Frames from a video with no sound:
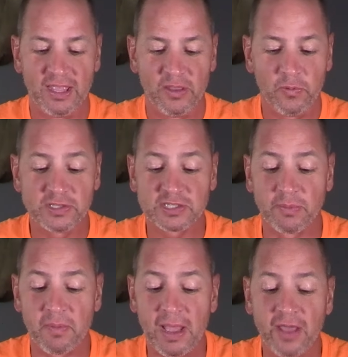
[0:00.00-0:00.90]
With
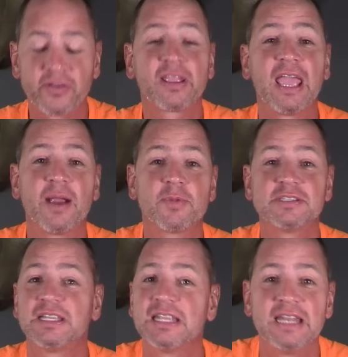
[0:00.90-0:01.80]
some of my other
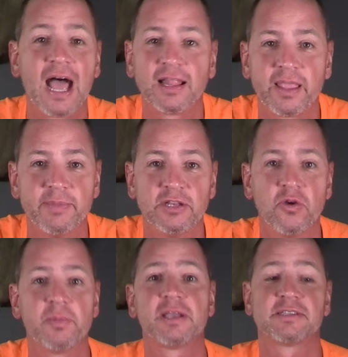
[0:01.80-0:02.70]
cameras, it did not let me do
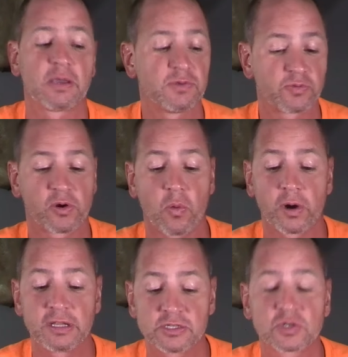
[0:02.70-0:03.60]
it because I was
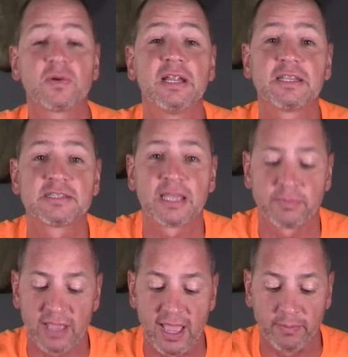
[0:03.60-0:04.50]
recording the screen at the same
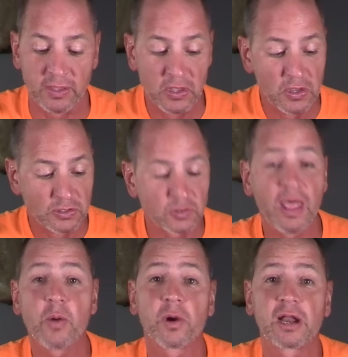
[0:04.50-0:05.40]
time. So
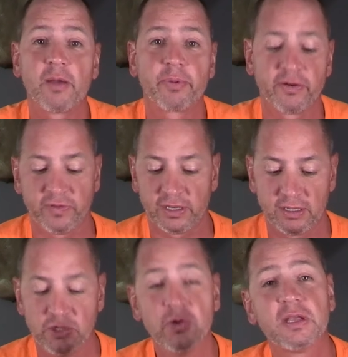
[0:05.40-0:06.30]
that worked out perfect.
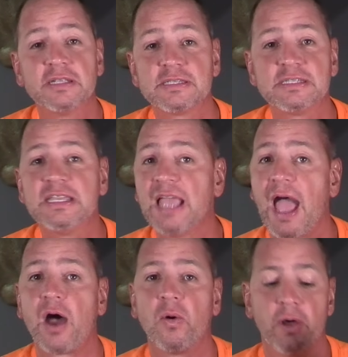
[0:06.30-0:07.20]
You can see
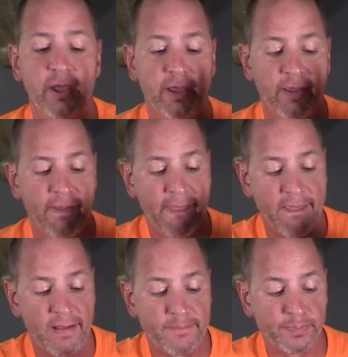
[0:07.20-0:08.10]
how
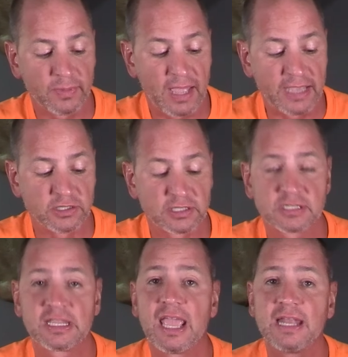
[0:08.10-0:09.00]
I just
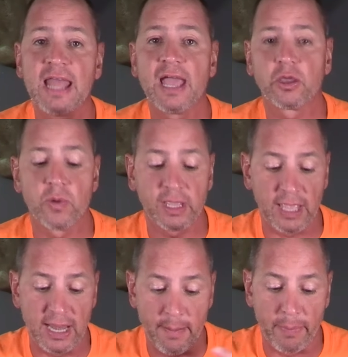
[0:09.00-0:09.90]
scanned that quick
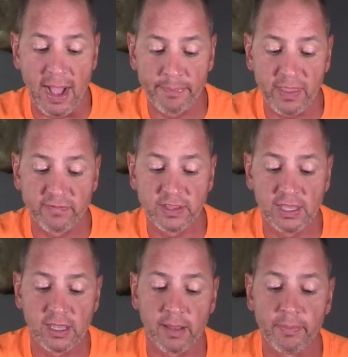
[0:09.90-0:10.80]
and it popped
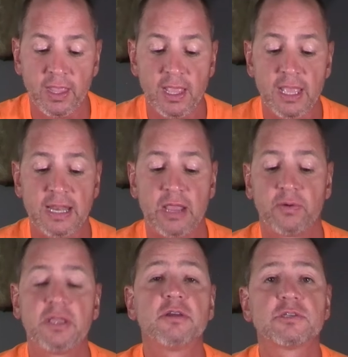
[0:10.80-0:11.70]
everything up. Now
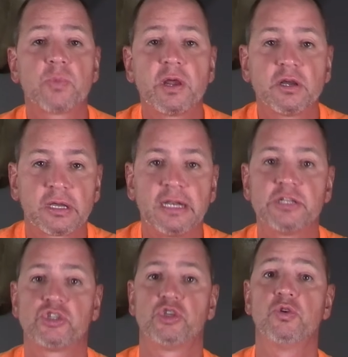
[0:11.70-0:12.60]
here's where you're going
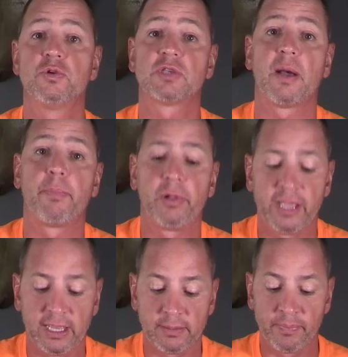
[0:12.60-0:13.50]
to choose a
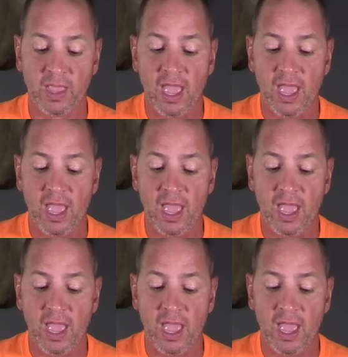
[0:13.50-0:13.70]
plan.